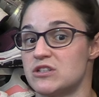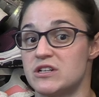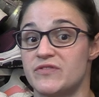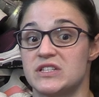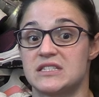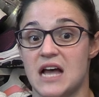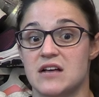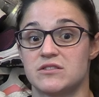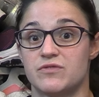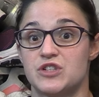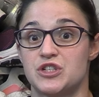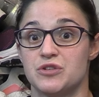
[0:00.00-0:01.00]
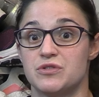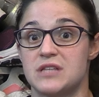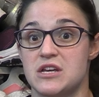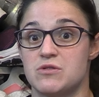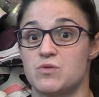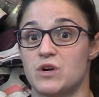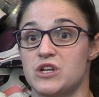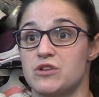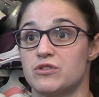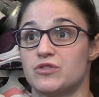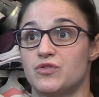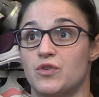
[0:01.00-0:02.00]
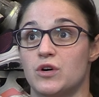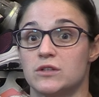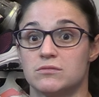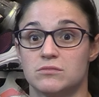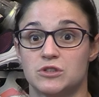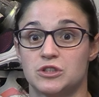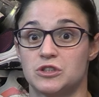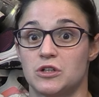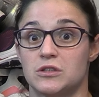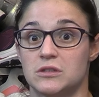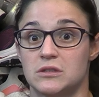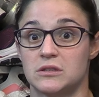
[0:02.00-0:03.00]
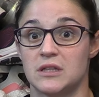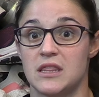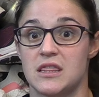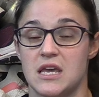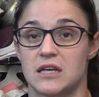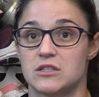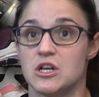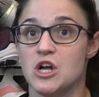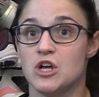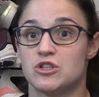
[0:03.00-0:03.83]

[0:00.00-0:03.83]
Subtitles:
or different styles of shoes that you'd want to use for certain things.